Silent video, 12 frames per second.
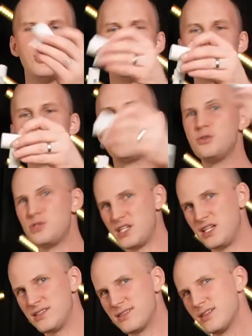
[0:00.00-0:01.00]
the two
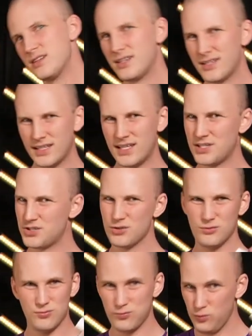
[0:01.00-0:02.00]
T's gets
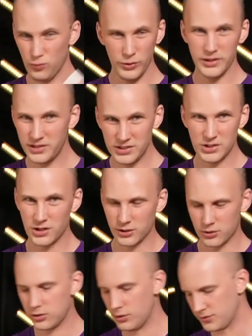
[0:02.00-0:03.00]
you really darn
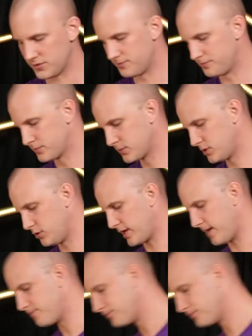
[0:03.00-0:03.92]
close. Okay.